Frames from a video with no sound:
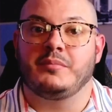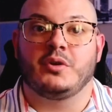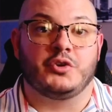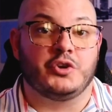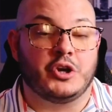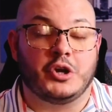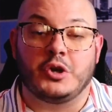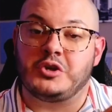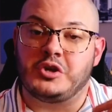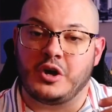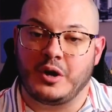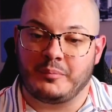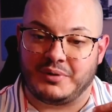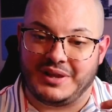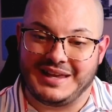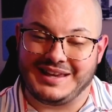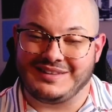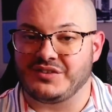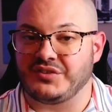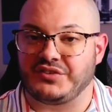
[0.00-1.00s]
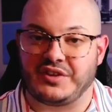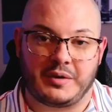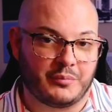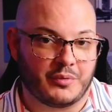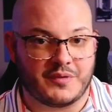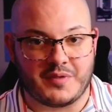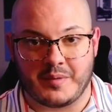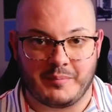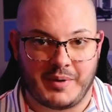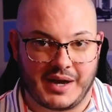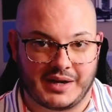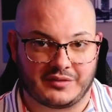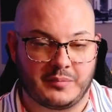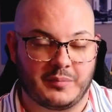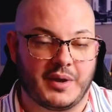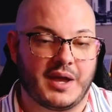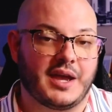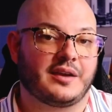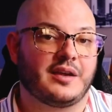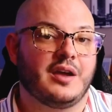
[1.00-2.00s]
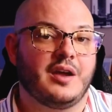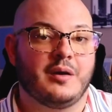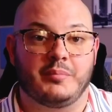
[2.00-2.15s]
you're not playing the same rhythm back to back,